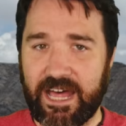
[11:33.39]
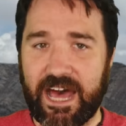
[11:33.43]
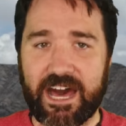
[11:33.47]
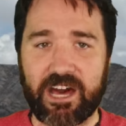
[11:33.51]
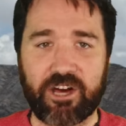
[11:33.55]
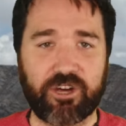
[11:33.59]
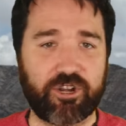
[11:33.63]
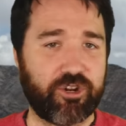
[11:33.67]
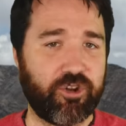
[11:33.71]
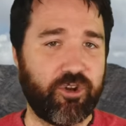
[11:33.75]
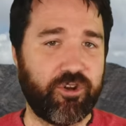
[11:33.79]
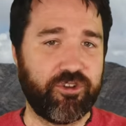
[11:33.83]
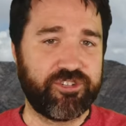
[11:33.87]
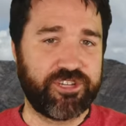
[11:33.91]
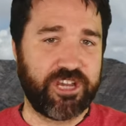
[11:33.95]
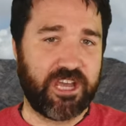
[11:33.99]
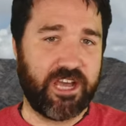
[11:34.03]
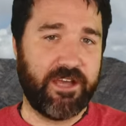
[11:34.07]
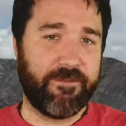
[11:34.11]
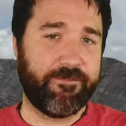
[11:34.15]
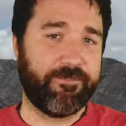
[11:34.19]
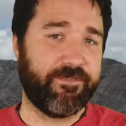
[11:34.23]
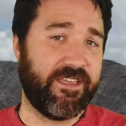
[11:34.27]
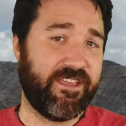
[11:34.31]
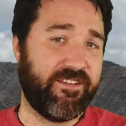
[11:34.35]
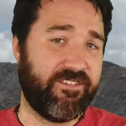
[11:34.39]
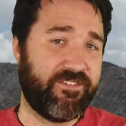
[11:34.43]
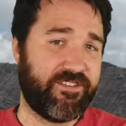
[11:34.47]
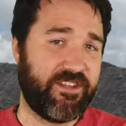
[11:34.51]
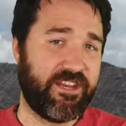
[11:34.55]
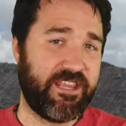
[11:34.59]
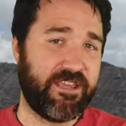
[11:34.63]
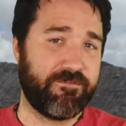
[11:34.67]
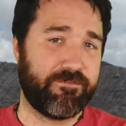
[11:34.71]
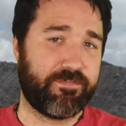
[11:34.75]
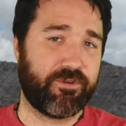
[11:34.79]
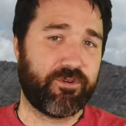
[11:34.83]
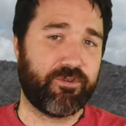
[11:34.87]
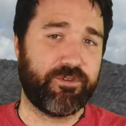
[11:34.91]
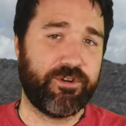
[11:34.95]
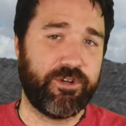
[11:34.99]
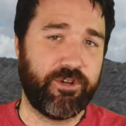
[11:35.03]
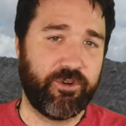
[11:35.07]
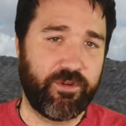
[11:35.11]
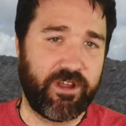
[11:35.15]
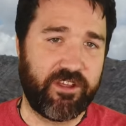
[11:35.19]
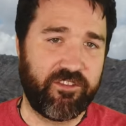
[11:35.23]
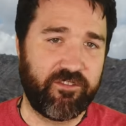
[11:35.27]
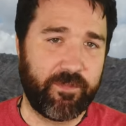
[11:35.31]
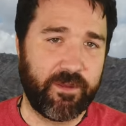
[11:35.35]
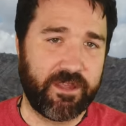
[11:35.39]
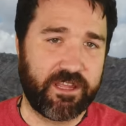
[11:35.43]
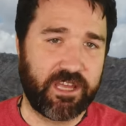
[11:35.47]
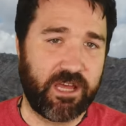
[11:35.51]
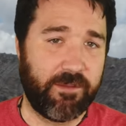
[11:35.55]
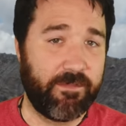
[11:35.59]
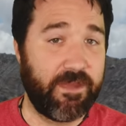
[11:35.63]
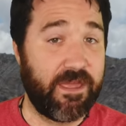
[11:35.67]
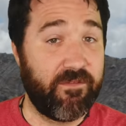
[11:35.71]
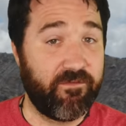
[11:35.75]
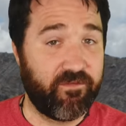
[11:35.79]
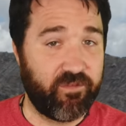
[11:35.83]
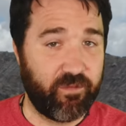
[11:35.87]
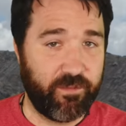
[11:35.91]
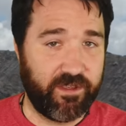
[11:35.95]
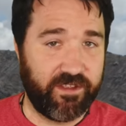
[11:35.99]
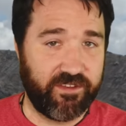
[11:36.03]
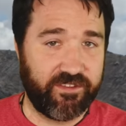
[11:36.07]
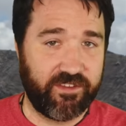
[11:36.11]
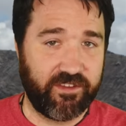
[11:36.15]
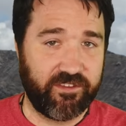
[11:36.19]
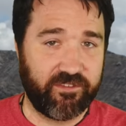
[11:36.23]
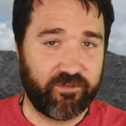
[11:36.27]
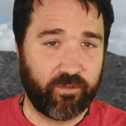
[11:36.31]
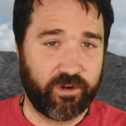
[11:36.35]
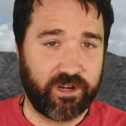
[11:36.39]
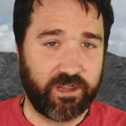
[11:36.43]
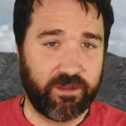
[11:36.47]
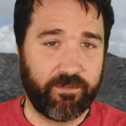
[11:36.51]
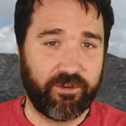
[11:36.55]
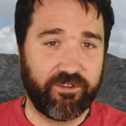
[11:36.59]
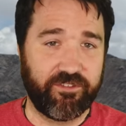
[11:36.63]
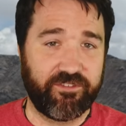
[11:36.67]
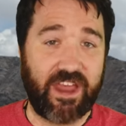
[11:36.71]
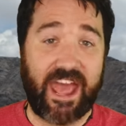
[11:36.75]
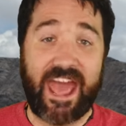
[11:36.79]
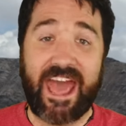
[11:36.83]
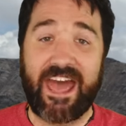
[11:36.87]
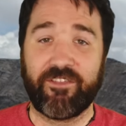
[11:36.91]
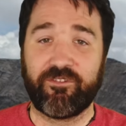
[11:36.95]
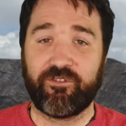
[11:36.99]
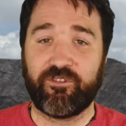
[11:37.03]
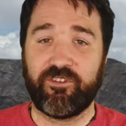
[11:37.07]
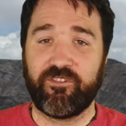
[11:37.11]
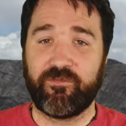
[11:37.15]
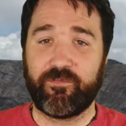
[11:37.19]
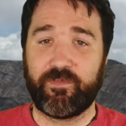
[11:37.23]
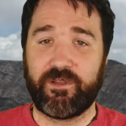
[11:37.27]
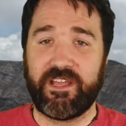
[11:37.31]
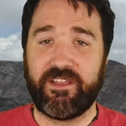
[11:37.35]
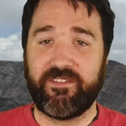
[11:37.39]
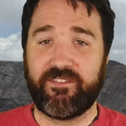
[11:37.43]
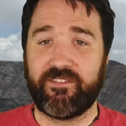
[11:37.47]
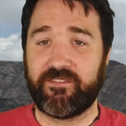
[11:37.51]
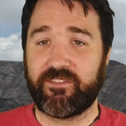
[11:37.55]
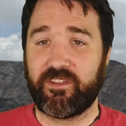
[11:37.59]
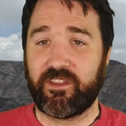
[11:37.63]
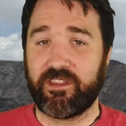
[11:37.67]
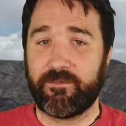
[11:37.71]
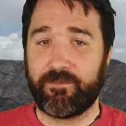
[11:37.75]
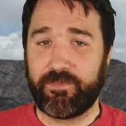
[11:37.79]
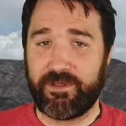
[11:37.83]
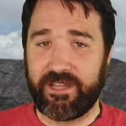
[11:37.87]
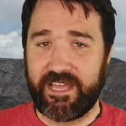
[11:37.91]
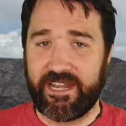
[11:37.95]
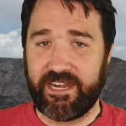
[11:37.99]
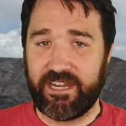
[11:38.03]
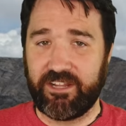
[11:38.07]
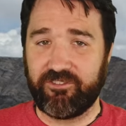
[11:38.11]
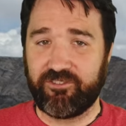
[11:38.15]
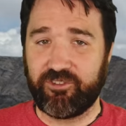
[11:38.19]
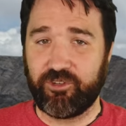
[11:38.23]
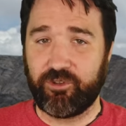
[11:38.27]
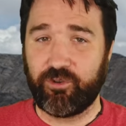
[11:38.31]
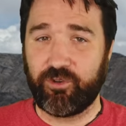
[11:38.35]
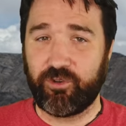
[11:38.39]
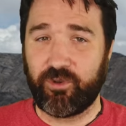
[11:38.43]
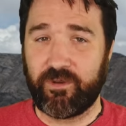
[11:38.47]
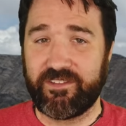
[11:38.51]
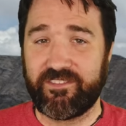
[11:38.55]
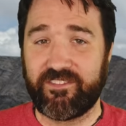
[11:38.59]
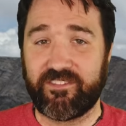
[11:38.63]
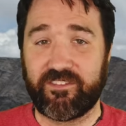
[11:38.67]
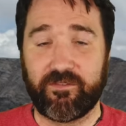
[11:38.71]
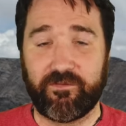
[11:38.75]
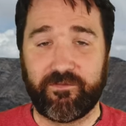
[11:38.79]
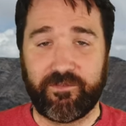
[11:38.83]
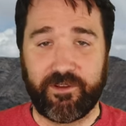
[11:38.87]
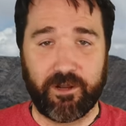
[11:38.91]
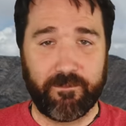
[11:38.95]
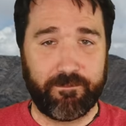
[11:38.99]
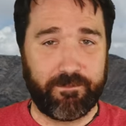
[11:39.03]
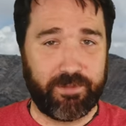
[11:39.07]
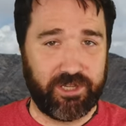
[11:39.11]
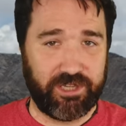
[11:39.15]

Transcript: La Roja, a city in Peru, has become infamous as one of the most hazardous places on the planet due to its severe